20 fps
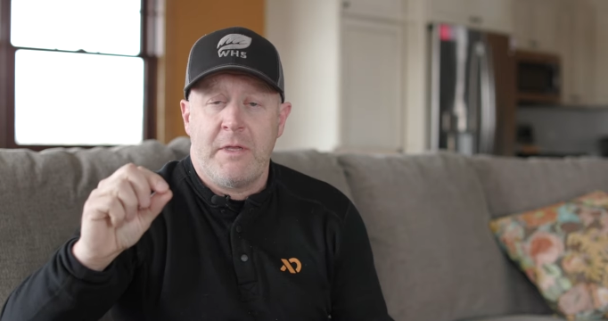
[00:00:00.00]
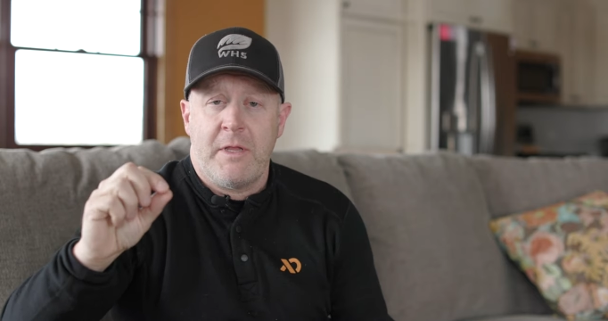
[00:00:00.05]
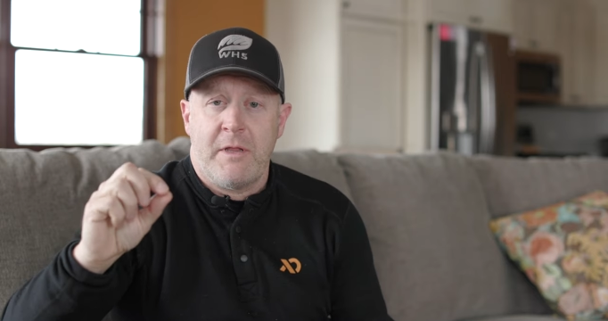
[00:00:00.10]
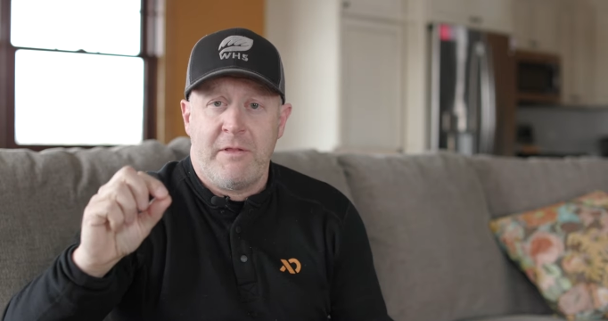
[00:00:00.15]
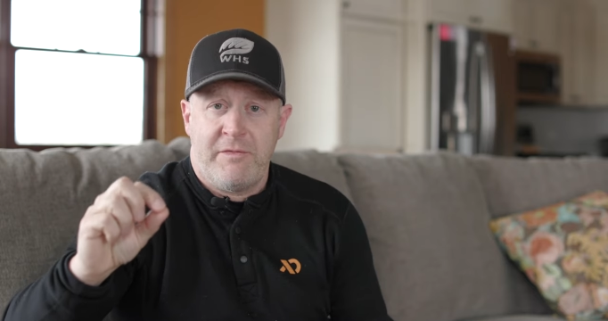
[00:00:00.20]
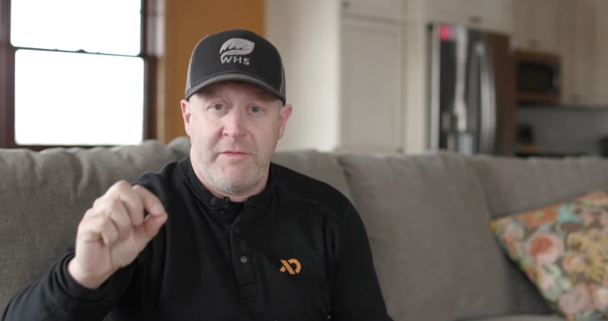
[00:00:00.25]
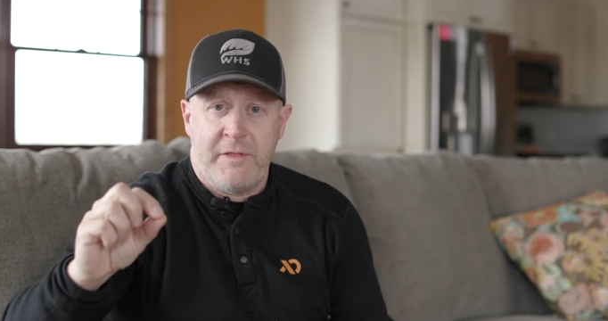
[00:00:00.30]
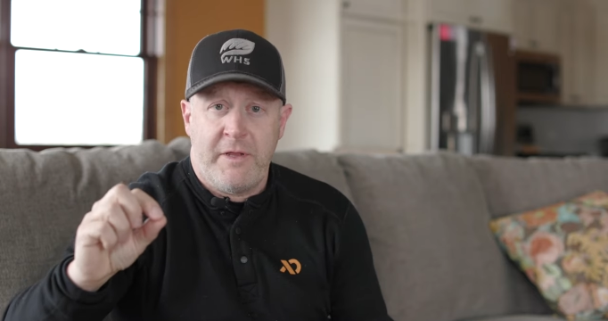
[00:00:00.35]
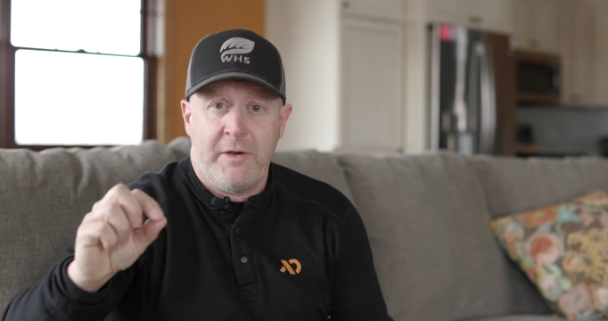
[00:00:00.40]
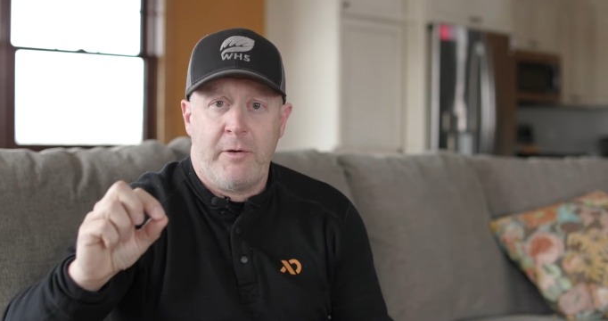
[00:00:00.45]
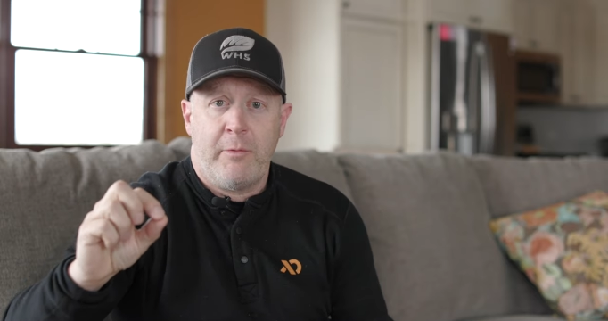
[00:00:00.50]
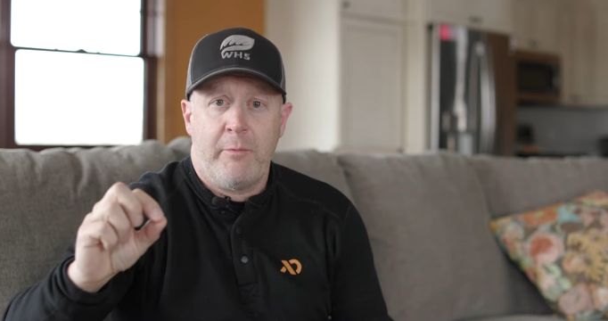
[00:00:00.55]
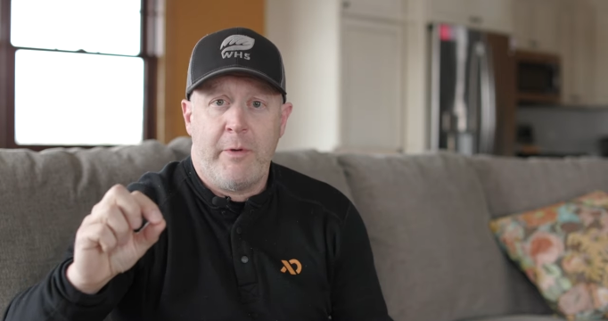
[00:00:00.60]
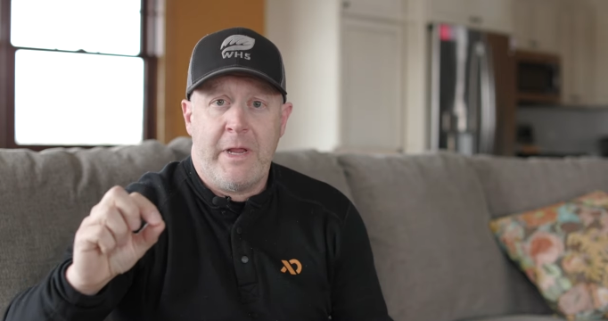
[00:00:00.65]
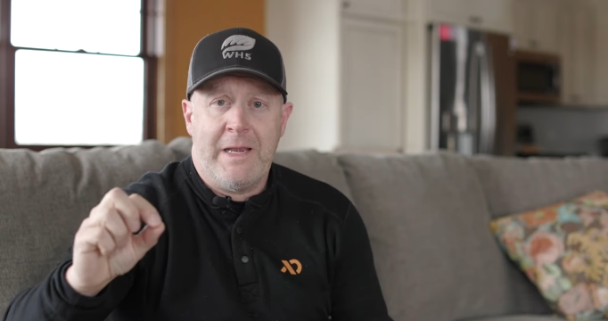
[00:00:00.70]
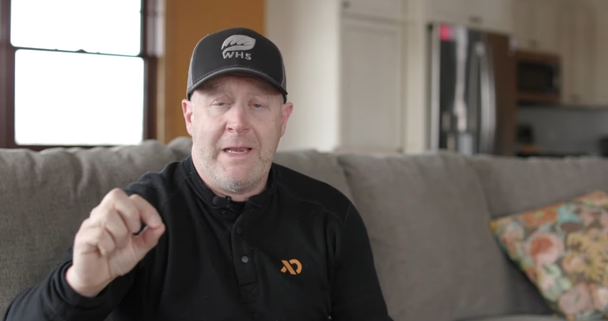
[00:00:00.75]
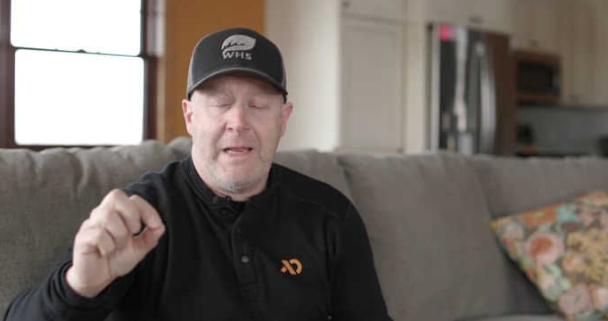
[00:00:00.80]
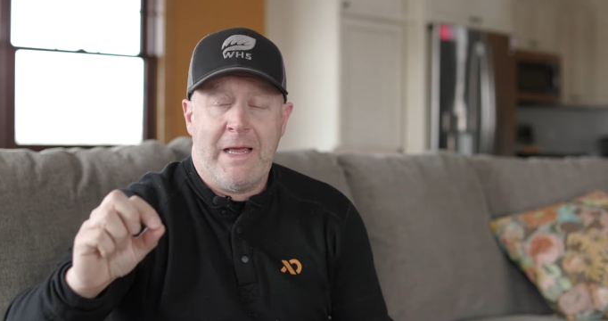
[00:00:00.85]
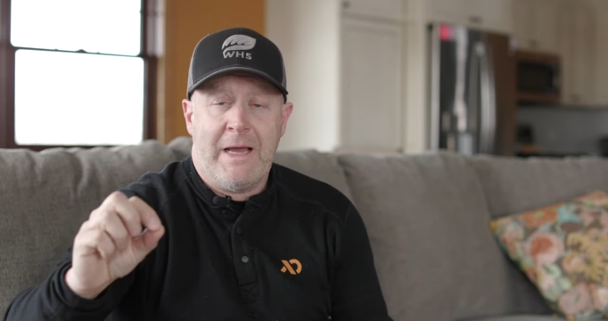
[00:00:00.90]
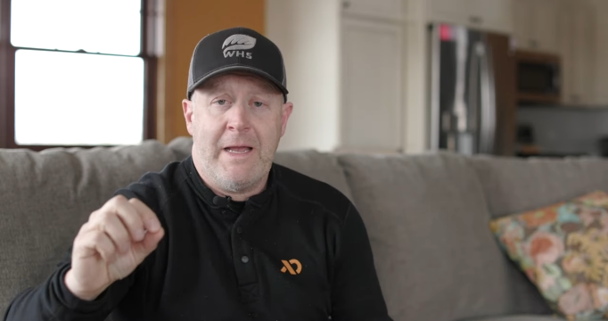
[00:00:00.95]
thinner
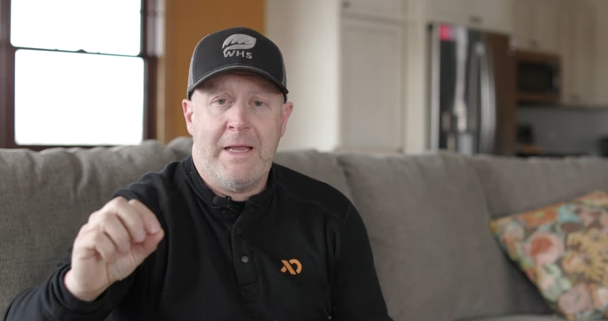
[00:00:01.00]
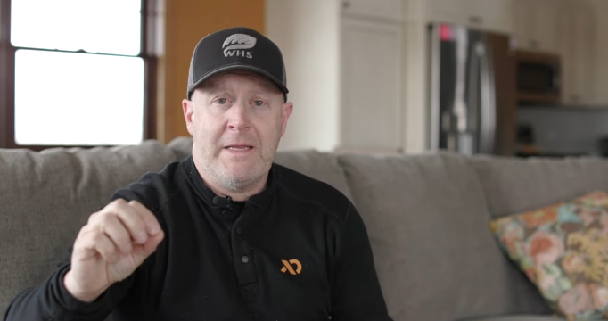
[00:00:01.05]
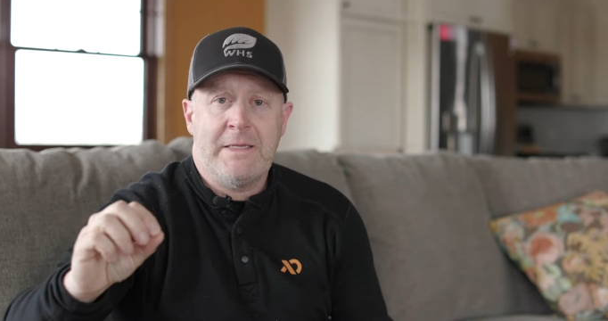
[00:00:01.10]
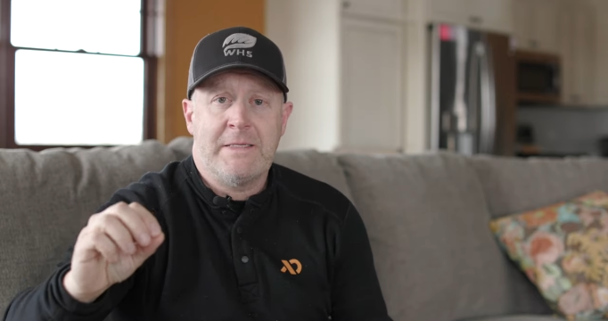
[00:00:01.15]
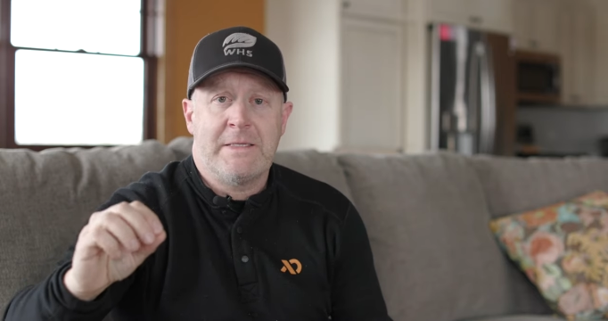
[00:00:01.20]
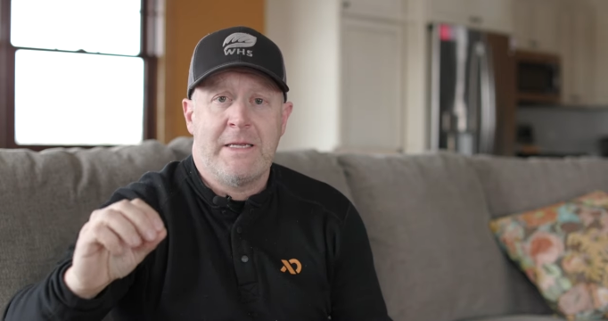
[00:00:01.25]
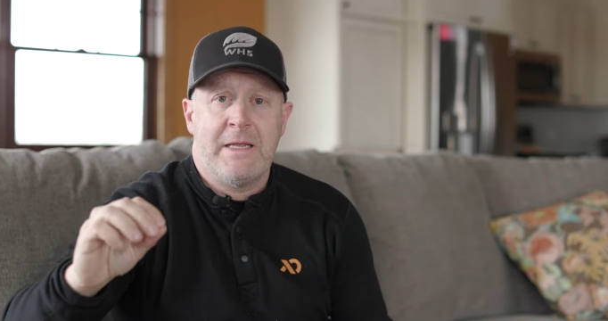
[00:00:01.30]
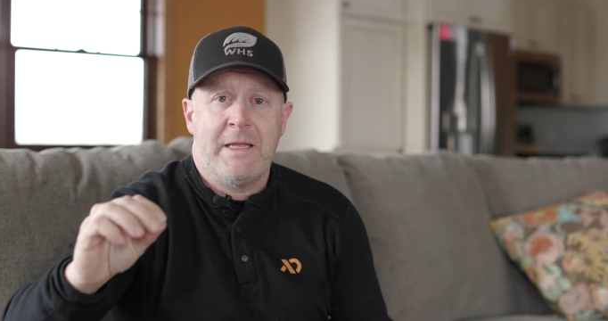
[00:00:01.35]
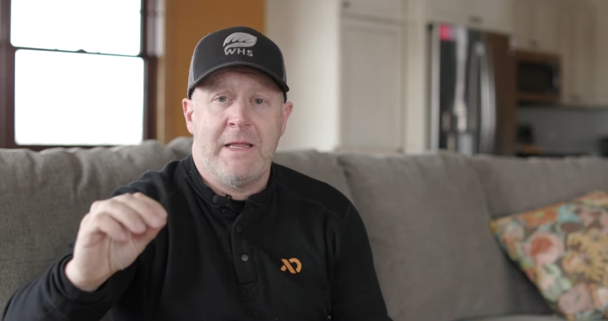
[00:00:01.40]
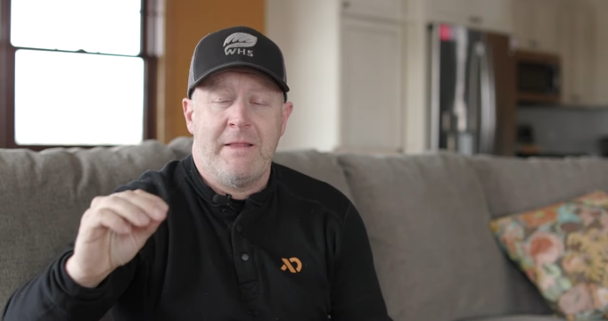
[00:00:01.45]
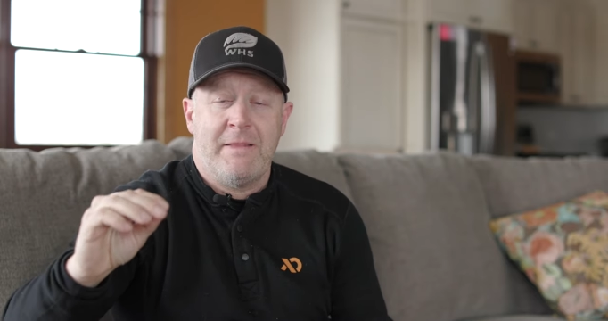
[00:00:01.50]
red lines